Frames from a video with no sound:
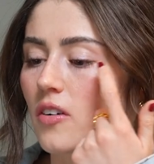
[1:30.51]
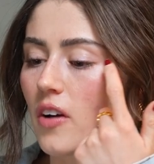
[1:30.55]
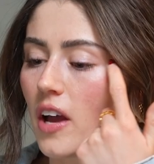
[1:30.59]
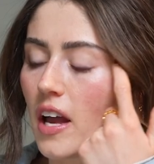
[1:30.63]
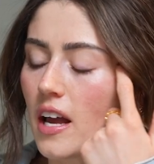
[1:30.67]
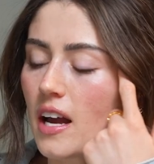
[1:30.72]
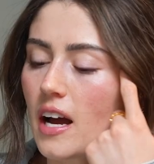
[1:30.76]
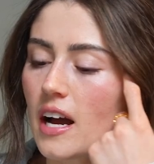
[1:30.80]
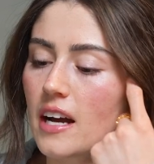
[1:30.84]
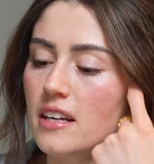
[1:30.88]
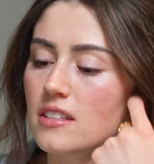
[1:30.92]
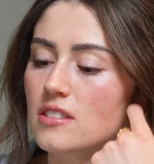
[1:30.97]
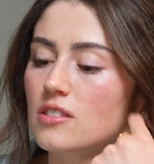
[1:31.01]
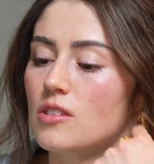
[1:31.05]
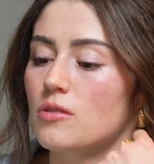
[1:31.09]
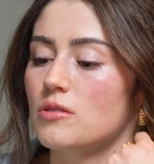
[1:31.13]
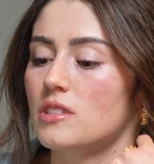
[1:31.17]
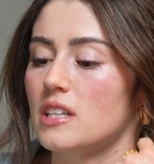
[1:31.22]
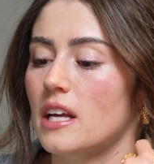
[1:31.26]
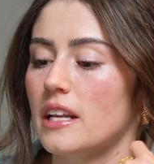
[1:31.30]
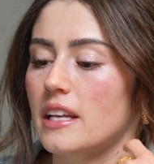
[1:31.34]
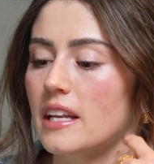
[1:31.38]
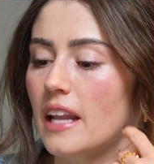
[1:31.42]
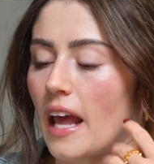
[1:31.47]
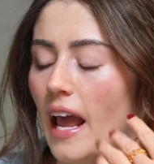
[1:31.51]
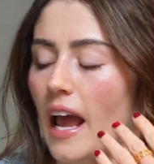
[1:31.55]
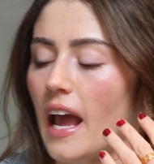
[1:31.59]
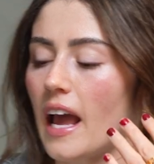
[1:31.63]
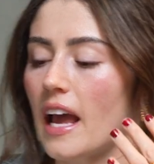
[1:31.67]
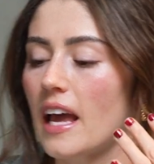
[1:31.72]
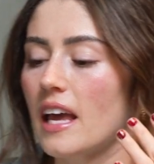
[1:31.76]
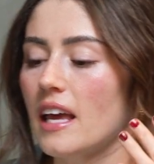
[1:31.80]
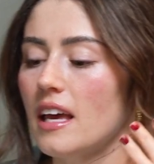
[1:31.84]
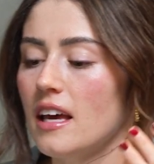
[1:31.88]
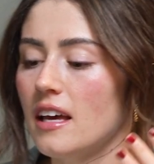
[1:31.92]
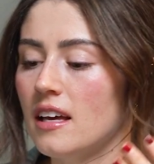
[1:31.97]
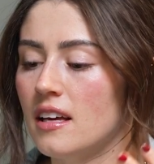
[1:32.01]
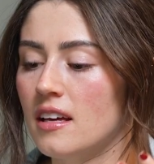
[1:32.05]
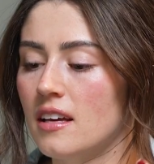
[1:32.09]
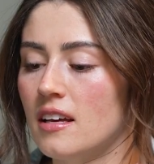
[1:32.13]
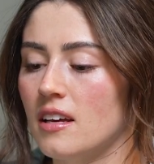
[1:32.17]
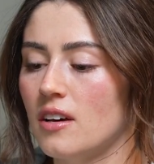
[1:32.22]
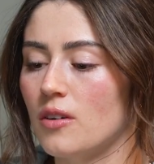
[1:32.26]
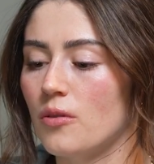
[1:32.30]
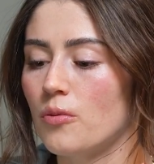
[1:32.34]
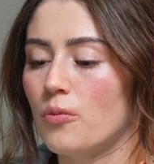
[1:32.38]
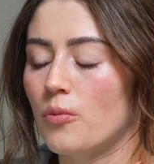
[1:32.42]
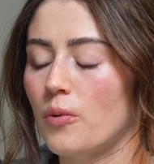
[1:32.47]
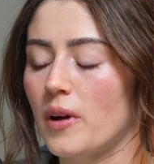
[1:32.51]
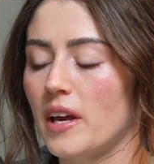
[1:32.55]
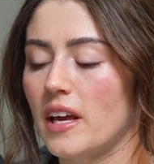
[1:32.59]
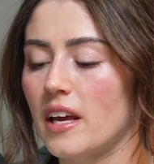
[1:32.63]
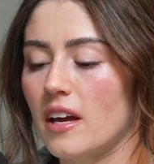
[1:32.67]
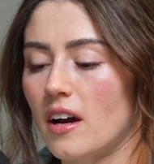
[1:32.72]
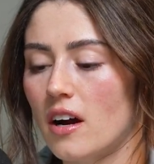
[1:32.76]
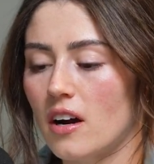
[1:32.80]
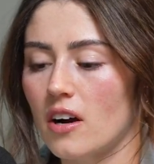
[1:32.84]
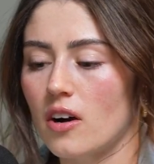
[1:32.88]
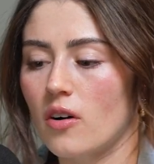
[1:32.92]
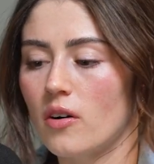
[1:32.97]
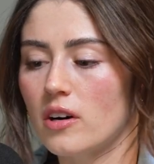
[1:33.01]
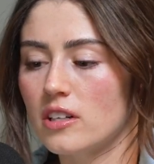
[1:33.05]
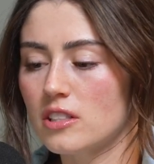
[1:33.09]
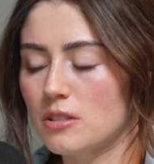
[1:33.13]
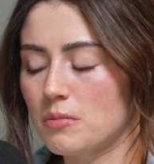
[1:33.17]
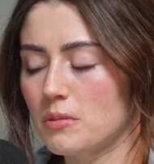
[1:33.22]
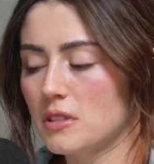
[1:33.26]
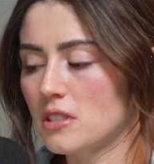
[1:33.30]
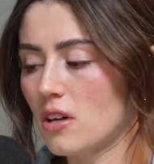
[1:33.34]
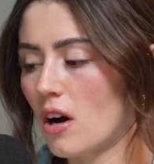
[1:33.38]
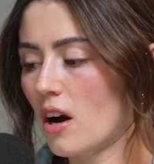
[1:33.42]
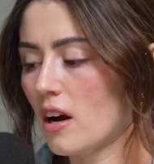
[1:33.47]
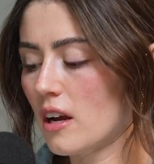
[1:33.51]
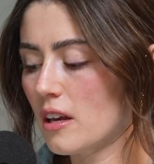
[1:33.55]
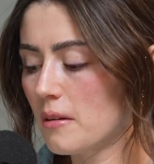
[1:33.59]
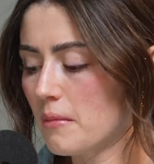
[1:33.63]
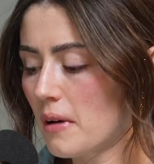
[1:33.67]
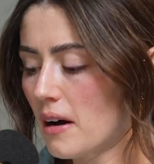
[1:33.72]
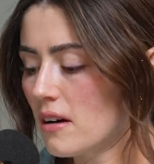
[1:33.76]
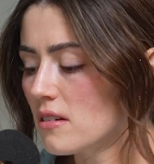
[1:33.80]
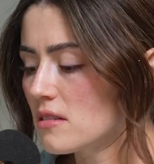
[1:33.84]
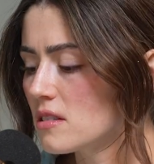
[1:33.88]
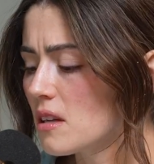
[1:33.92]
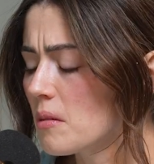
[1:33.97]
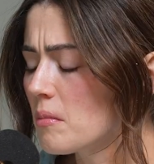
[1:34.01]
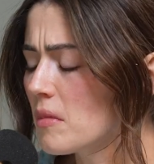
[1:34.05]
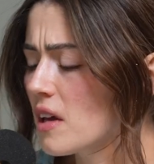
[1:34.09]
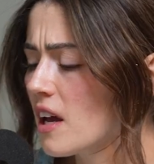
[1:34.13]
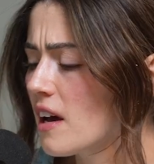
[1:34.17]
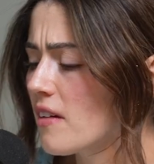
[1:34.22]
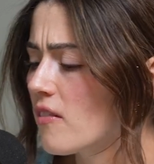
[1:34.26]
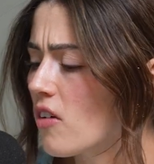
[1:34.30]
okay guys, so today we are going to be talking about something